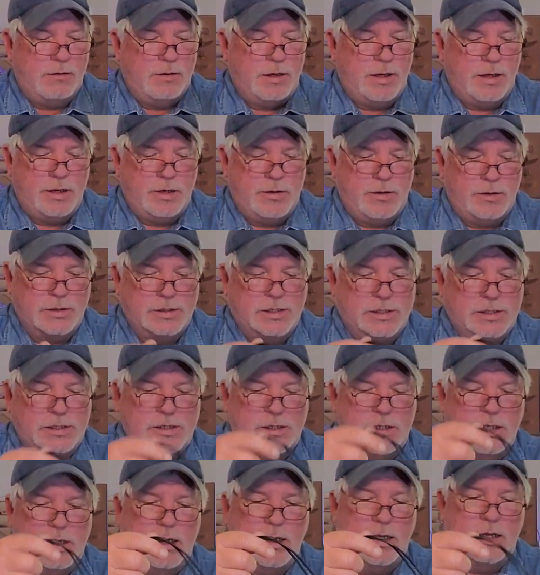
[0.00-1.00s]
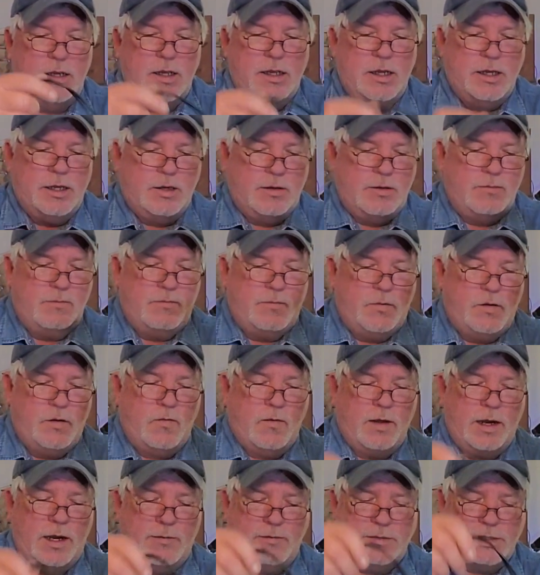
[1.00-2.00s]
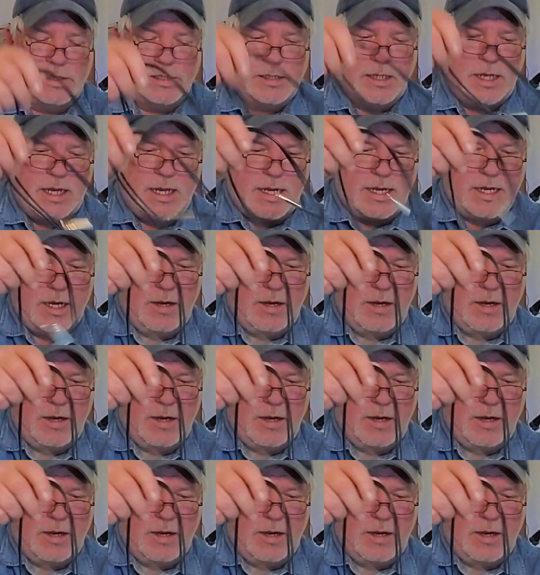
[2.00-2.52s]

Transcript: Here's the one I was talking